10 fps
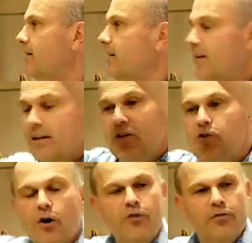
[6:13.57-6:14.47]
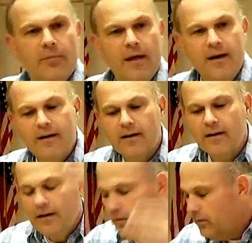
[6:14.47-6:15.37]
And then you'd go from there.
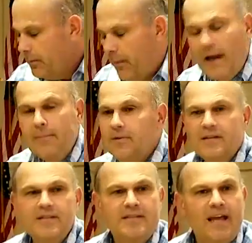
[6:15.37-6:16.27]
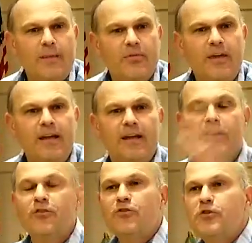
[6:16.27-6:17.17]
Well, the Bible does the same thing.
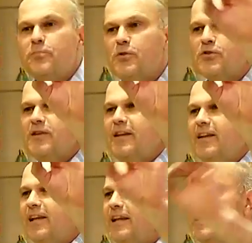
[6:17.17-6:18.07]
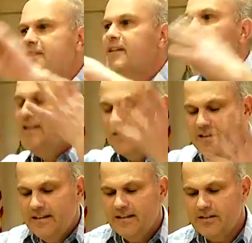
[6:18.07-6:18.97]
The first person in the list
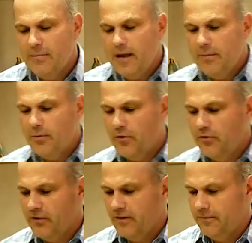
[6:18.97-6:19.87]
is the main person.